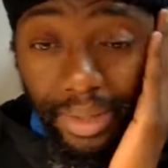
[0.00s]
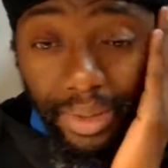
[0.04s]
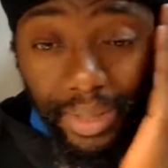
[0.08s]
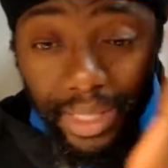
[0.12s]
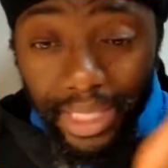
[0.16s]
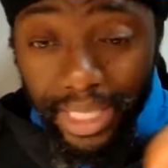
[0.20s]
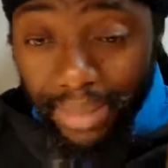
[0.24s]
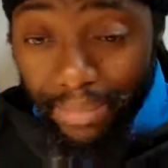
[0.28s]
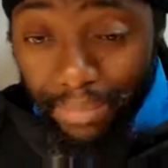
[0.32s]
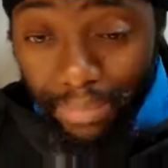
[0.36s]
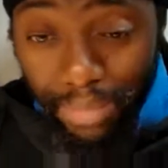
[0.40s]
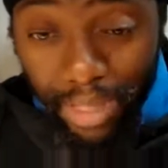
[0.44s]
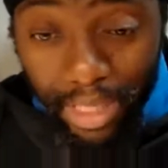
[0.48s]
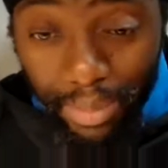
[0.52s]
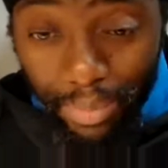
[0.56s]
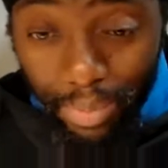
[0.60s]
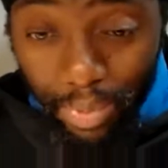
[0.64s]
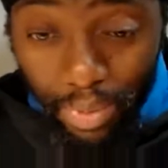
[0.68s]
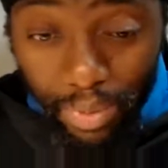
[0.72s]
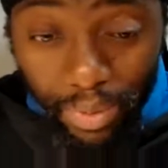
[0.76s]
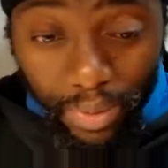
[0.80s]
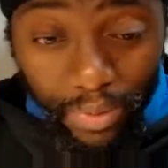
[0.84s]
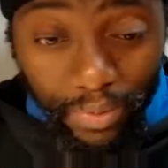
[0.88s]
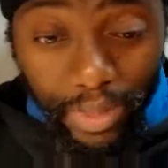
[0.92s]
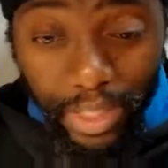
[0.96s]
Some
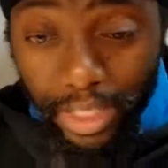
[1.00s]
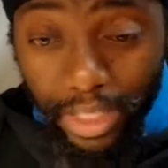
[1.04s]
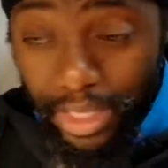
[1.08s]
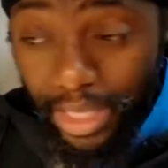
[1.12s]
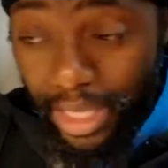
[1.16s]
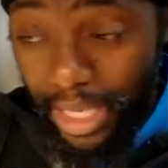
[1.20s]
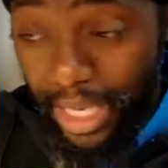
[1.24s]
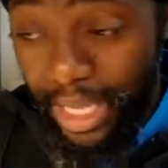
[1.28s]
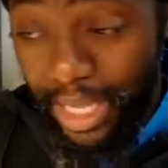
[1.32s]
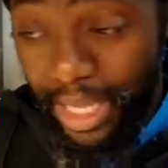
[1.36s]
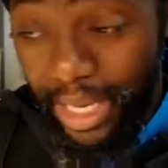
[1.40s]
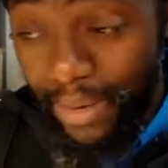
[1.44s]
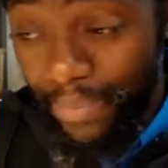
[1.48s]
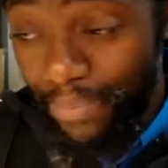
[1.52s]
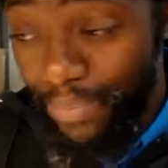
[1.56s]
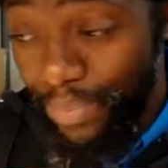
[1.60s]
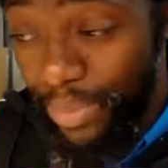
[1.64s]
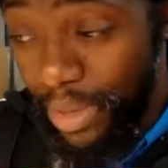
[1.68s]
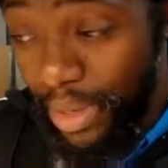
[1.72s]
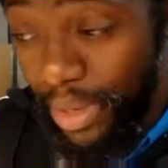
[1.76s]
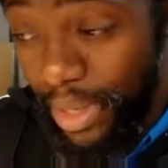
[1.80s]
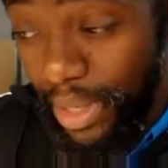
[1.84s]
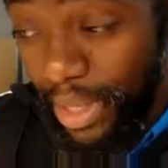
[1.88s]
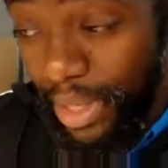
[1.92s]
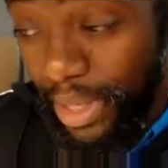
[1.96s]
people it's either
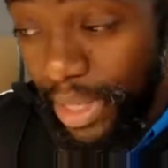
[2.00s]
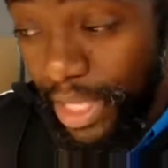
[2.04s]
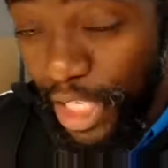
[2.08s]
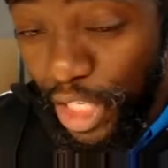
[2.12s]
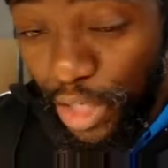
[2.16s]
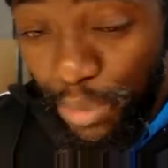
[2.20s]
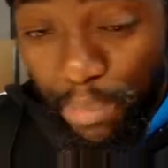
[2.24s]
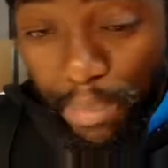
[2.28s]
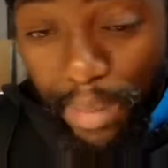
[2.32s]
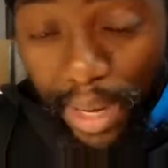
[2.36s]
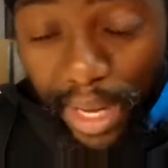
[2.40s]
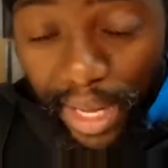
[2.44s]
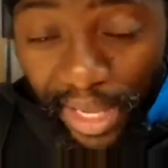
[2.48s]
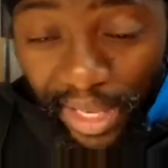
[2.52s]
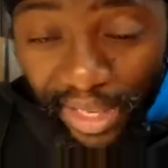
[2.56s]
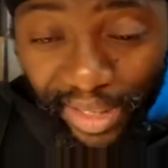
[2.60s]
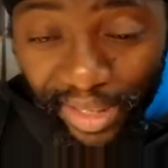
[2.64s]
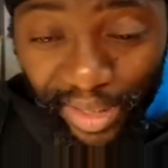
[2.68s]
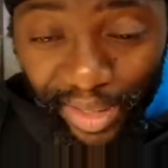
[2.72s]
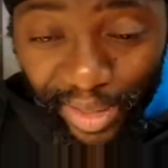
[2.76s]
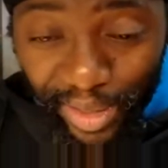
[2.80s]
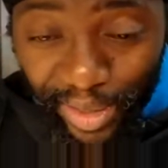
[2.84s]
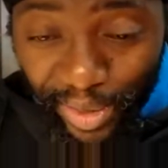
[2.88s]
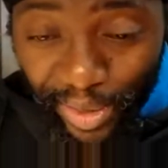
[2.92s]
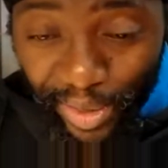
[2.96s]
the
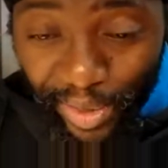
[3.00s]
smell,